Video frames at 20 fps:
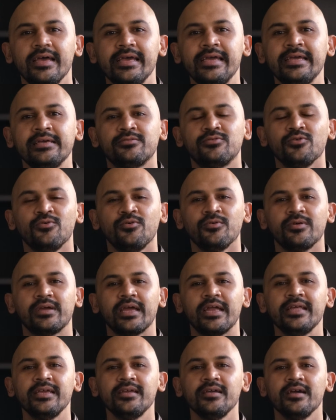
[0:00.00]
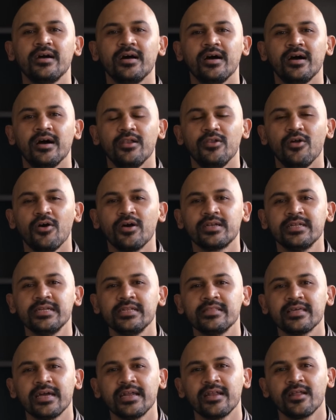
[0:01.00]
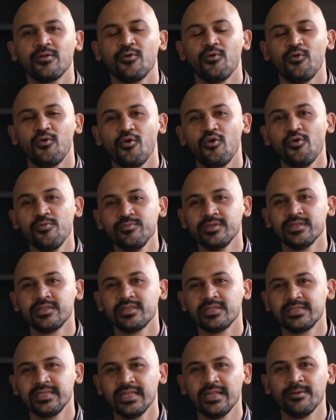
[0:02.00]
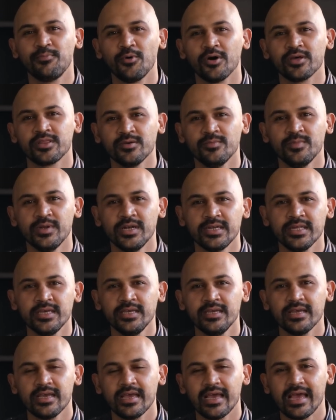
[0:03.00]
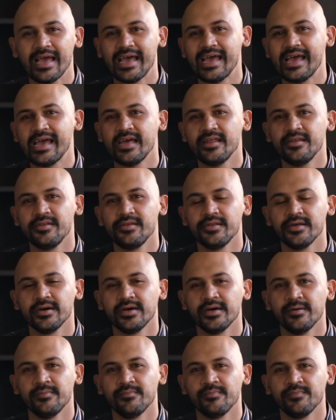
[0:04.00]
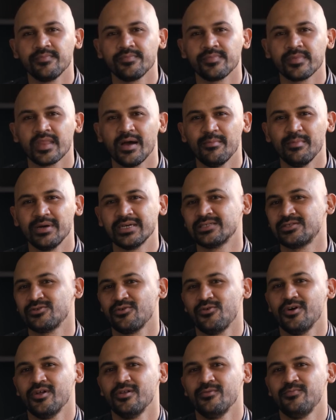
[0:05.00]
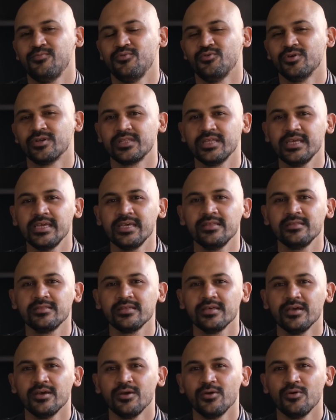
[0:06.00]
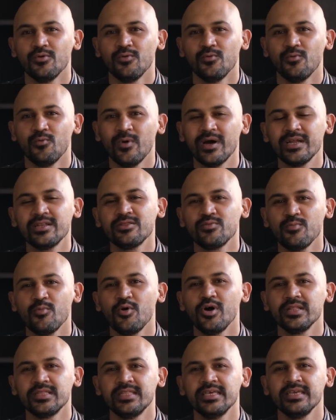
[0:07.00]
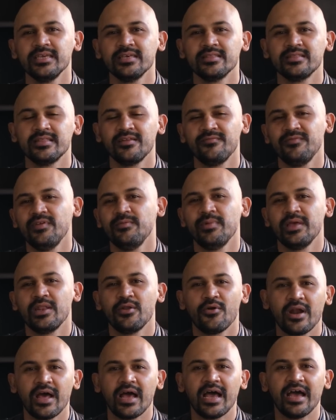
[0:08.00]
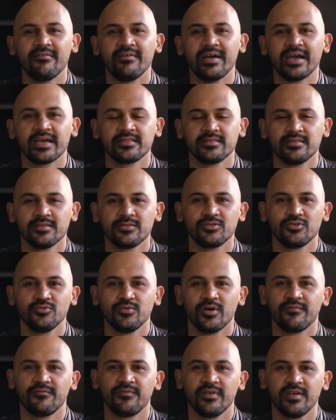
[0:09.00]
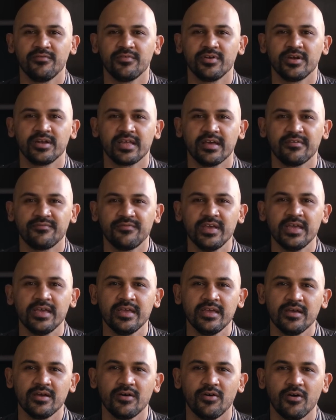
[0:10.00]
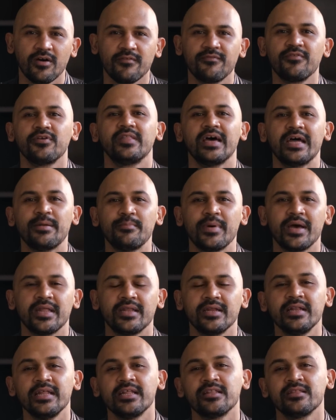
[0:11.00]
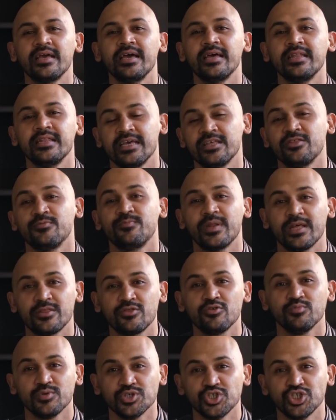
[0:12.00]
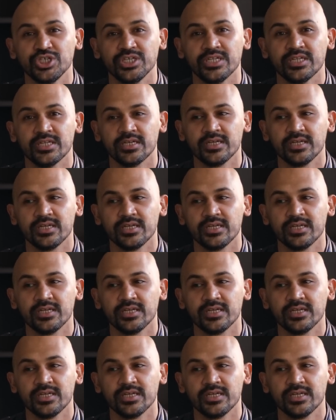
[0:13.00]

Hey, so getting locked inside our homes is still a possibility, and amongst all poor things, one small thing is that we may not have access to our favorite cafe, or for that matter, an espresso machine.